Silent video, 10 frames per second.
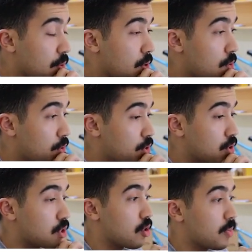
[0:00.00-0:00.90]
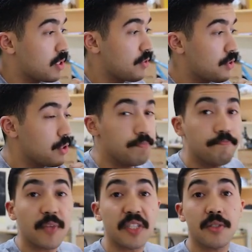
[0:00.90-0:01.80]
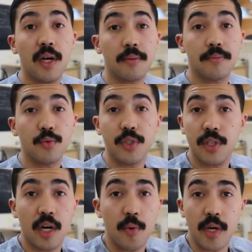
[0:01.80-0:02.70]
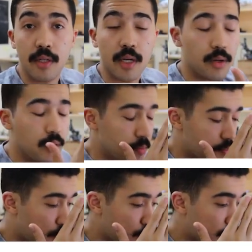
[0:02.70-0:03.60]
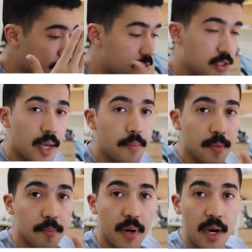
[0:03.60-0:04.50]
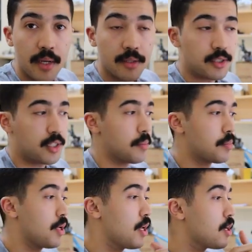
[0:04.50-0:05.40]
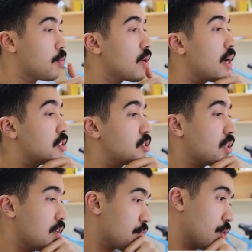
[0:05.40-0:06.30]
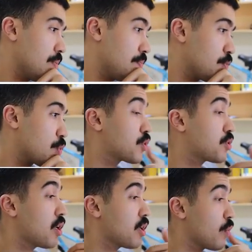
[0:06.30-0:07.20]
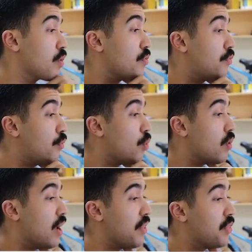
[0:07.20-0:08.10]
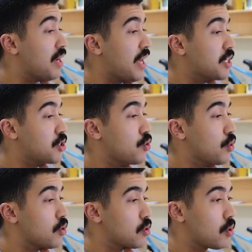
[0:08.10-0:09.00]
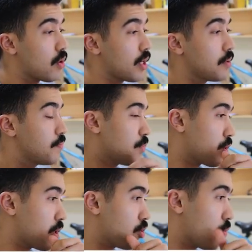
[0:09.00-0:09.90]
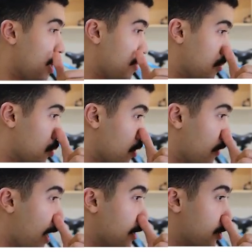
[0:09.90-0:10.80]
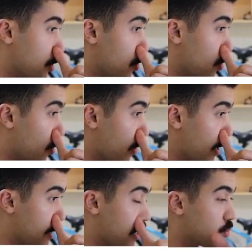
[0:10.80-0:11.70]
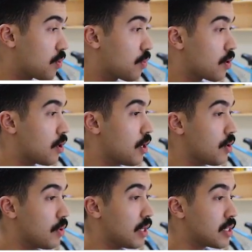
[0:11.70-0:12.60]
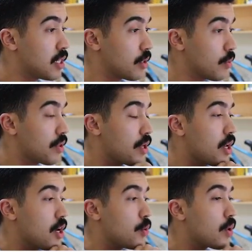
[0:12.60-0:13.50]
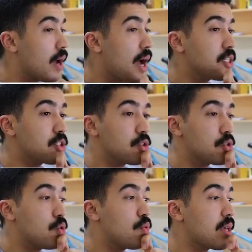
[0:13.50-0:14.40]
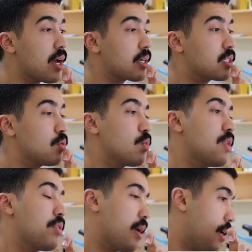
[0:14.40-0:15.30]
Whoa, this looks a little bit difficult. It's not. We just got to break it down and approach it step by step. We're asked to convert. We're starting with 4-ethyl hexanoyl chloride. Okay, so we have some sort of acyl chloride. That's what we're really dealing with. We're asked to react it with